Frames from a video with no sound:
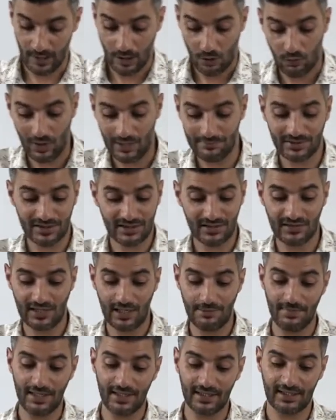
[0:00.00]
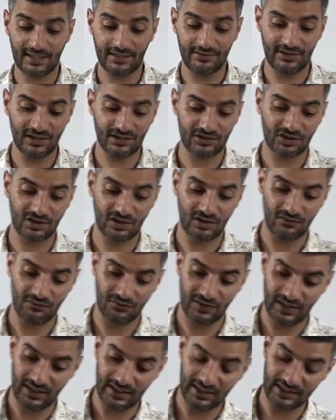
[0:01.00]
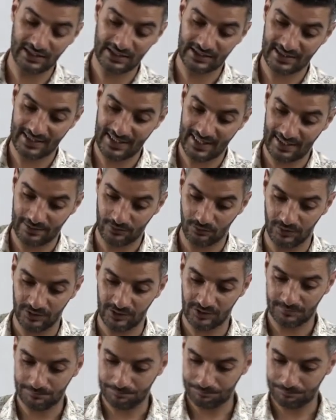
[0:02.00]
Webster's American Dictionary of the English Language